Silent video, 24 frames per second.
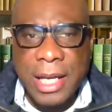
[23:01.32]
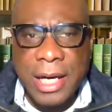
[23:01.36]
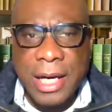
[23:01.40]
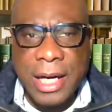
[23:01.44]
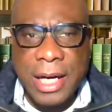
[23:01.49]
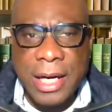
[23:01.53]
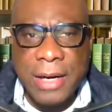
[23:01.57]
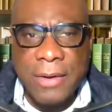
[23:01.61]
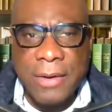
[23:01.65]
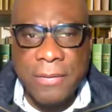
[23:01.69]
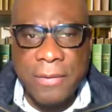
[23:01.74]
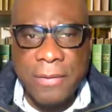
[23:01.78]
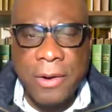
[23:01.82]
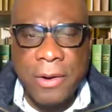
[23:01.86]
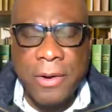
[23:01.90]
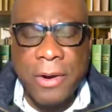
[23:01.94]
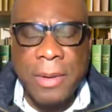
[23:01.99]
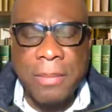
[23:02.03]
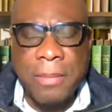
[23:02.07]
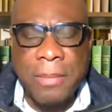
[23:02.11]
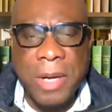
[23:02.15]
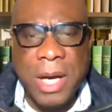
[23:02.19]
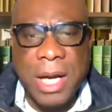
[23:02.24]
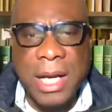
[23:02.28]
a
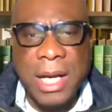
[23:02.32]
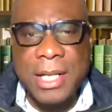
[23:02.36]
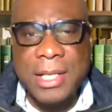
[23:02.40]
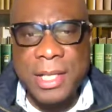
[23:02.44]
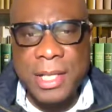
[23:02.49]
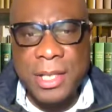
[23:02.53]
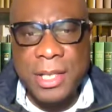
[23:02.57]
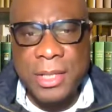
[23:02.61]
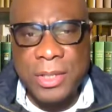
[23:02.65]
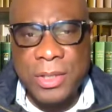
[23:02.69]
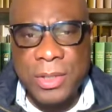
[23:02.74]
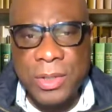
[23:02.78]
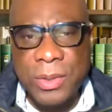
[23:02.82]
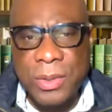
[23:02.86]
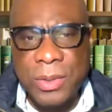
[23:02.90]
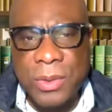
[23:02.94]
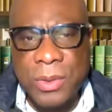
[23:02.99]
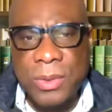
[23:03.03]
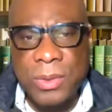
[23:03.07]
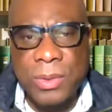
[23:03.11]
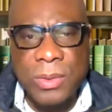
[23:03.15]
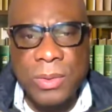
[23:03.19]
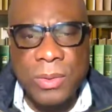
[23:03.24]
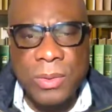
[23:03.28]
foreign policy
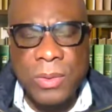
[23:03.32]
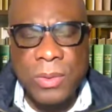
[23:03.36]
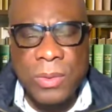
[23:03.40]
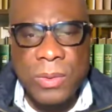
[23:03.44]
tool,